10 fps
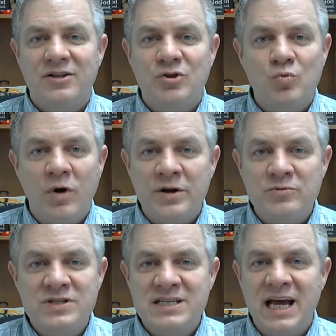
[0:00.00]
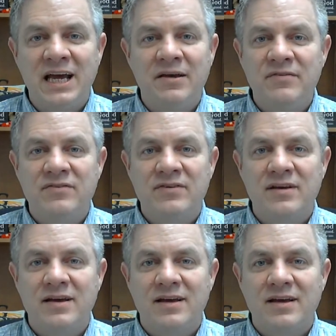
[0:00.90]
the one who saves,
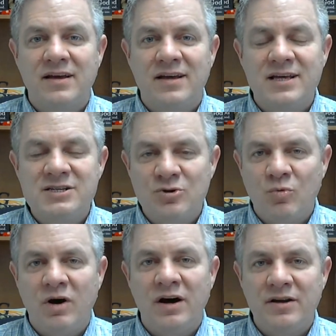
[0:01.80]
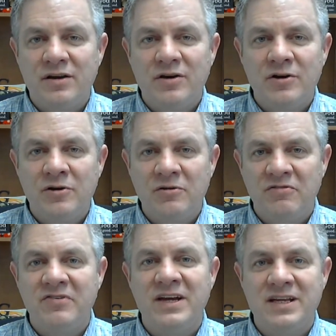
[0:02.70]
is the one who
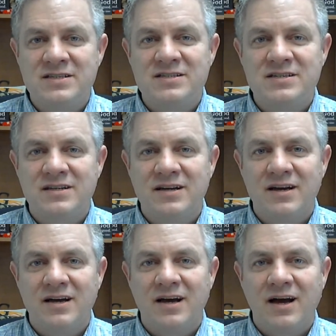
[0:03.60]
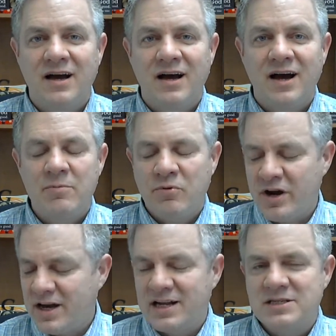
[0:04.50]
feeds. I
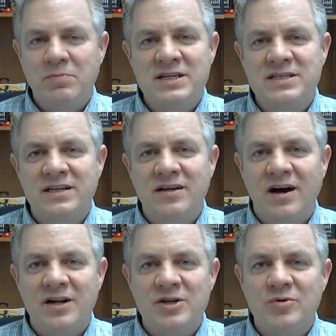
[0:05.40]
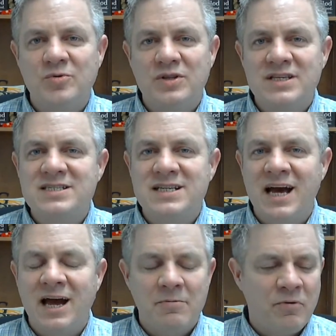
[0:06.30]
pray God's blessing on you this
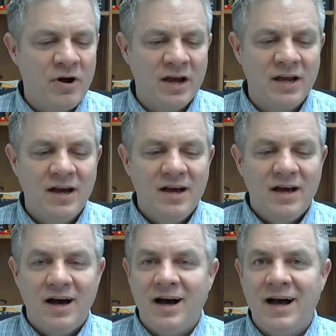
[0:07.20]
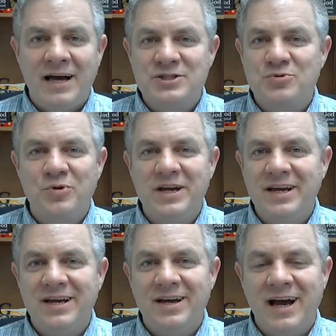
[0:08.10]
day. I pray uh, as
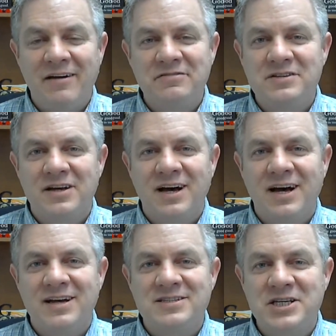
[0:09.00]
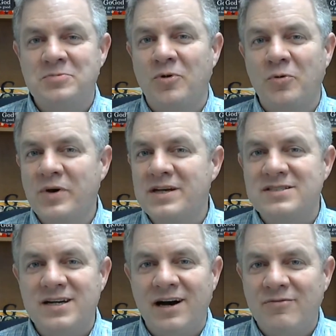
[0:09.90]
we have uh, six more
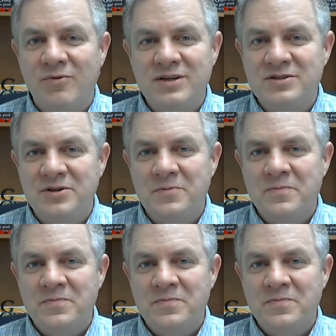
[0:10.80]
weeks of winter